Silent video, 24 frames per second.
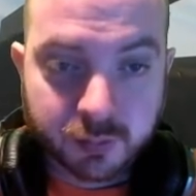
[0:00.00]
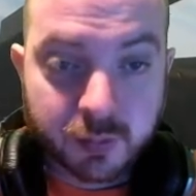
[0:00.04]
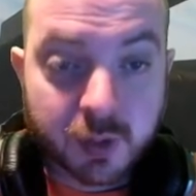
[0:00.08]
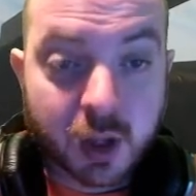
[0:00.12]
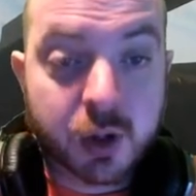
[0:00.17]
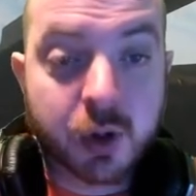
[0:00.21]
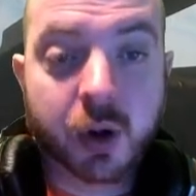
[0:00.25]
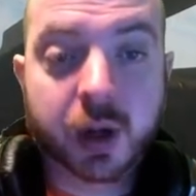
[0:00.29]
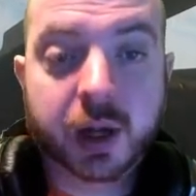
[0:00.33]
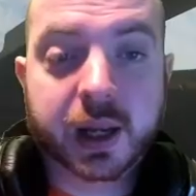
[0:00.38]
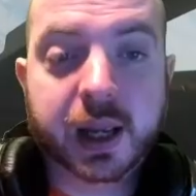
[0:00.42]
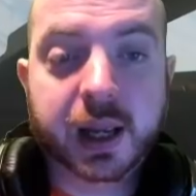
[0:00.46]

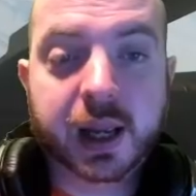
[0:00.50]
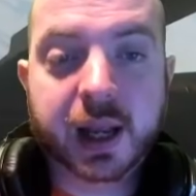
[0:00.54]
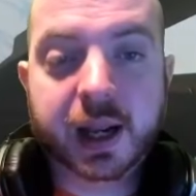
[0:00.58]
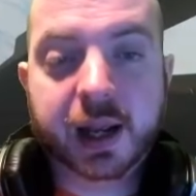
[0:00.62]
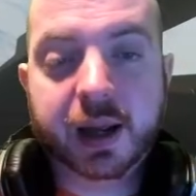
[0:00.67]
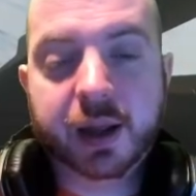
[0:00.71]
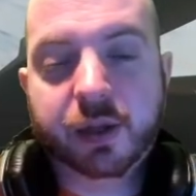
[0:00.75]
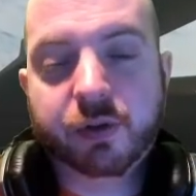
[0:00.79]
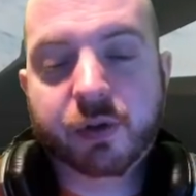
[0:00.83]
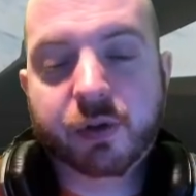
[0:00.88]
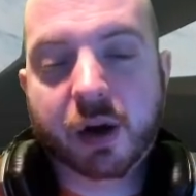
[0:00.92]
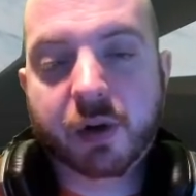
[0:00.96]
You're looking at getting
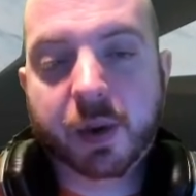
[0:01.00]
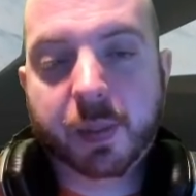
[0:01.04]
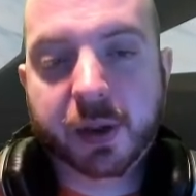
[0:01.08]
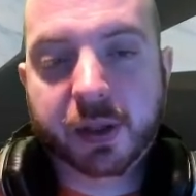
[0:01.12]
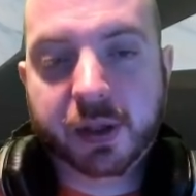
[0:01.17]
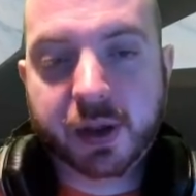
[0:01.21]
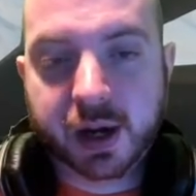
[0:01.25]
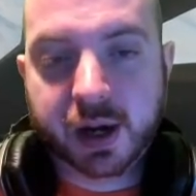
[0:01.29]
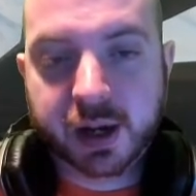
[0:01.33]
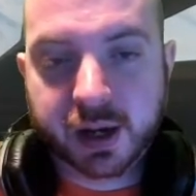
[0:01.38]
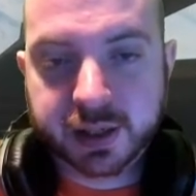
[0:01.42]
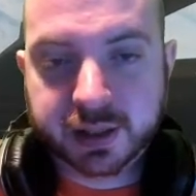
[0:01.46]
a Threadripper
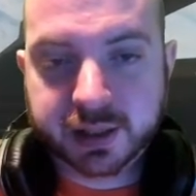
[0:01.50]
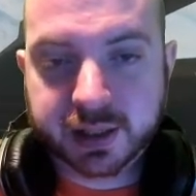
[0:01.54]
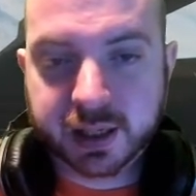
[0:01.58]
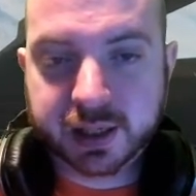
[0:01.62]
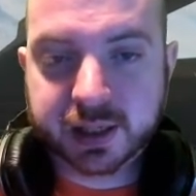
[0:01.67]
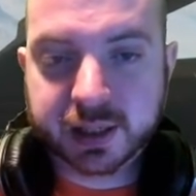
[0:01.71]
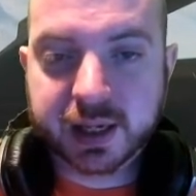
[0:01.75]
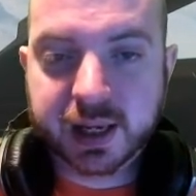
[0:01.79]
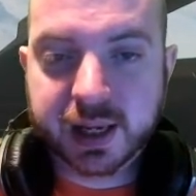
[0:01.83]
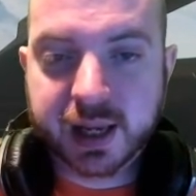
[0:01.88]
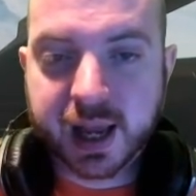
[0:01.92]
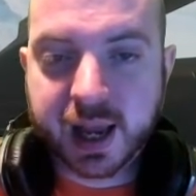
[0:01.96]

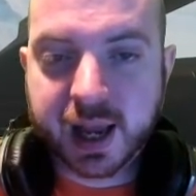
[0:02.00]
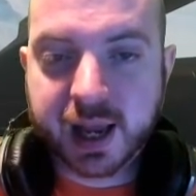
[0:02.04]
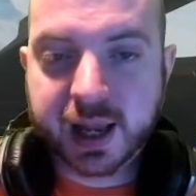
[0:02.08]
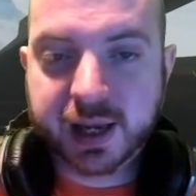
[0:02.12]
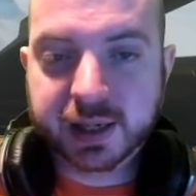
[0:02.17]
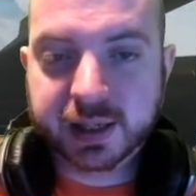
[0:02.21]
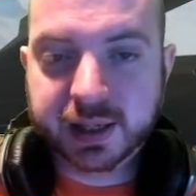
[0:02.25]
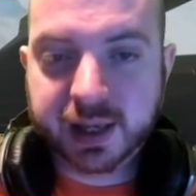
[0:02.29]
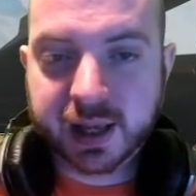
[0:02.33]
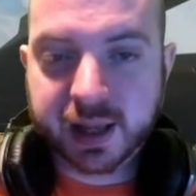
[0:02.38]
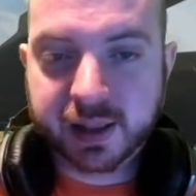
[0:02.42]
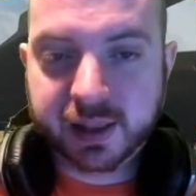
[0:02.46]
3960
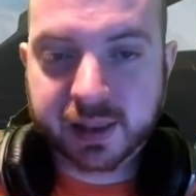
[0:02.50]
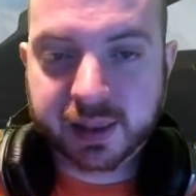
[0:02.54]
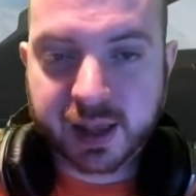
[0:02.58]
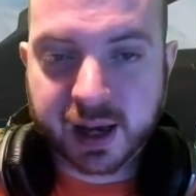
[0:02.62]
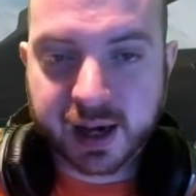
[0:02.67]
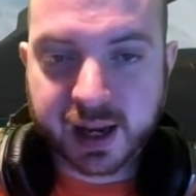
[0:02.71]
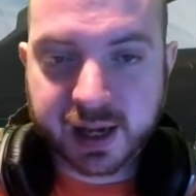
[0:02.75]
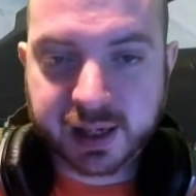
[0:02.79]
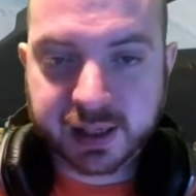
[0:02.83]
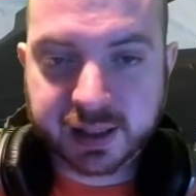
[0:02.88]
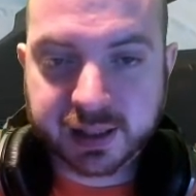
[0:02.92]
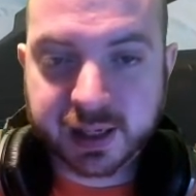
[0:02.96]
and
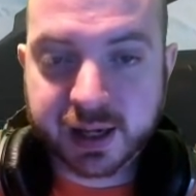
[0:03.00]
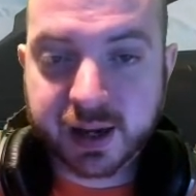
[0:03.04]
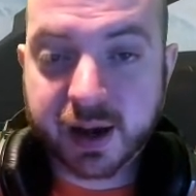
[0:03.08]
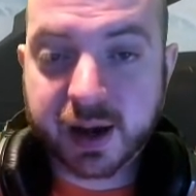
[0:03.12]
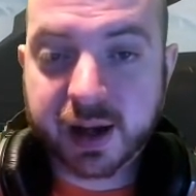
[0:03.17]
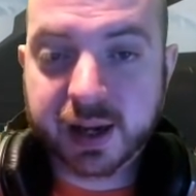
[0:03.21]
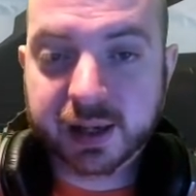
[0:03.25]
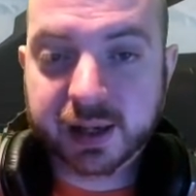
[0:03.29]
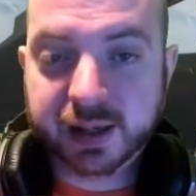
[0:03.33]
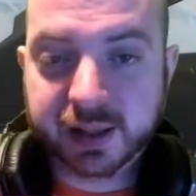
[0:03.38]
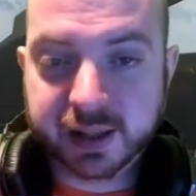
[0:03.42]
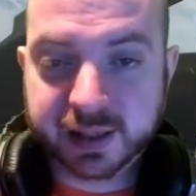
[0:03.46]
3080
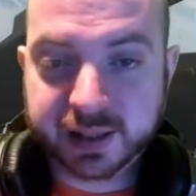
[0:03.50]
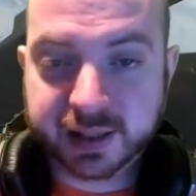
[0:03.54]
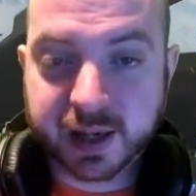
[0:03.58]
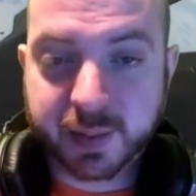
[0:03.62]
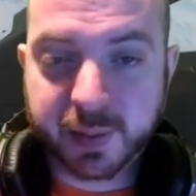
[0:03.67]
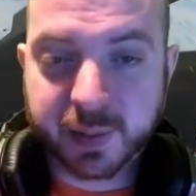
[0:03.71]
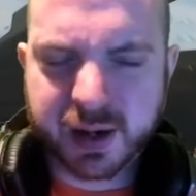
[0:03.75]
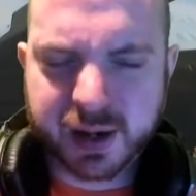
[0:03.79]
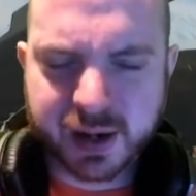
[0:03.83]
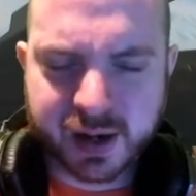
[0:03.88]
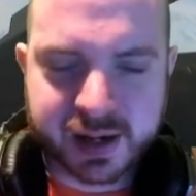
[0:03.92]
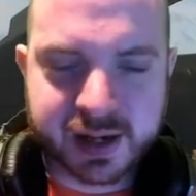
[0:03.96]
Ti this
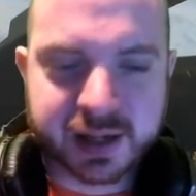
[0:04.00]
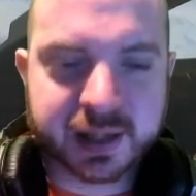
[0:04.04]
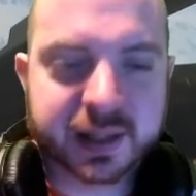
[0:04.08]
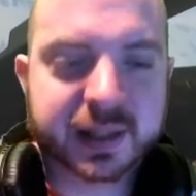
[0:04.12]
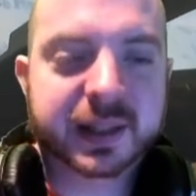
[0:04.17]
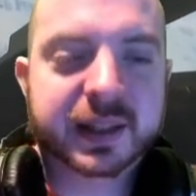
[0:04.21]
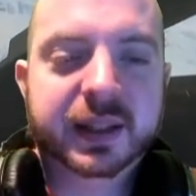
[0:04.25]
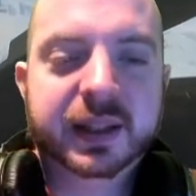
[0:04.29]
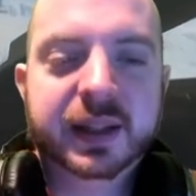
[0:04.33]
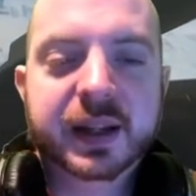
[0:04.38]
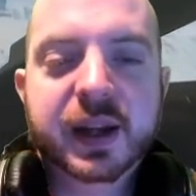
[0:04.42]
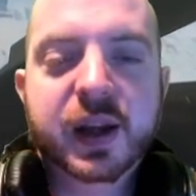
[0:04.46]
summer. Nice.
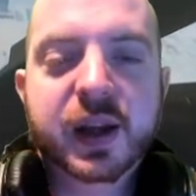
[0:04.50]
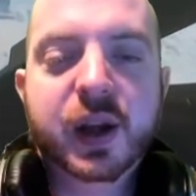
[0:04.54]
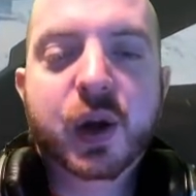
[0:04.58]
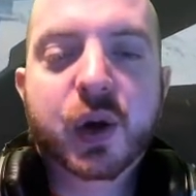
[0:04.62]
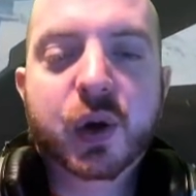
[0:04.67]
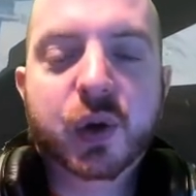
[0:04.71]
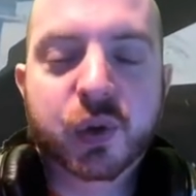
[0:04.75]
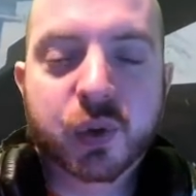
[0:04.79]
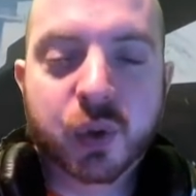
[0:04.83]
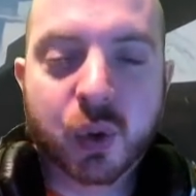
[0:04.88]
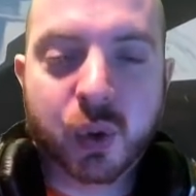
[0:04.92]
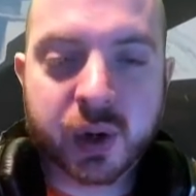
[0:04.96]

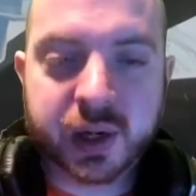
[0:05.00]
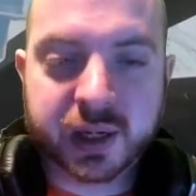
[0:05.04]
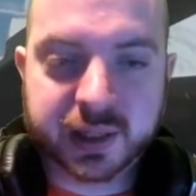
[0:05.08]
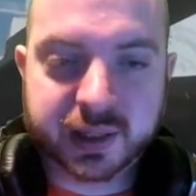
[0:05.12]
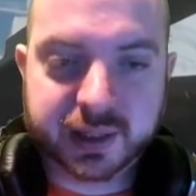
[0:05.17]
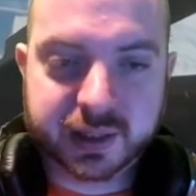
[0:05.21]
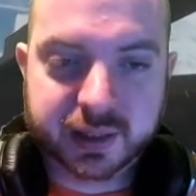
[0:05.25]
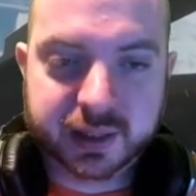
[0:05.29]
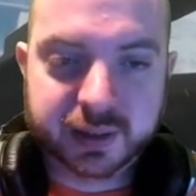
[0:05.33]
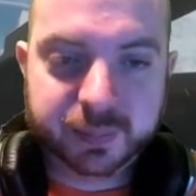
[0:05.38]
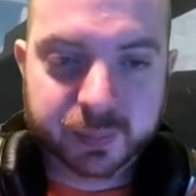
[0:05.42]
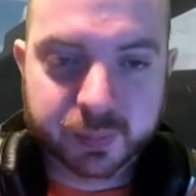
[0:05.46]
Nice!